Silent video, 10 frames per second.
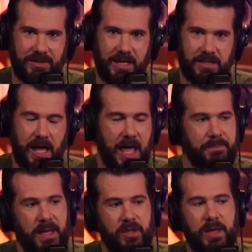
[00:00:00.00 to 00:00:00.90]
It's not.
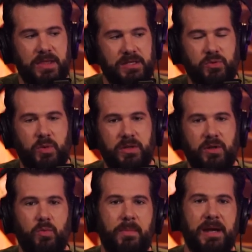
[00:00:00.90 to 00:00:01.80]
And by the way, this is one of
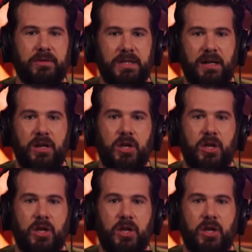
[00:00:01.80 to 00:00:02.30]
the women out there.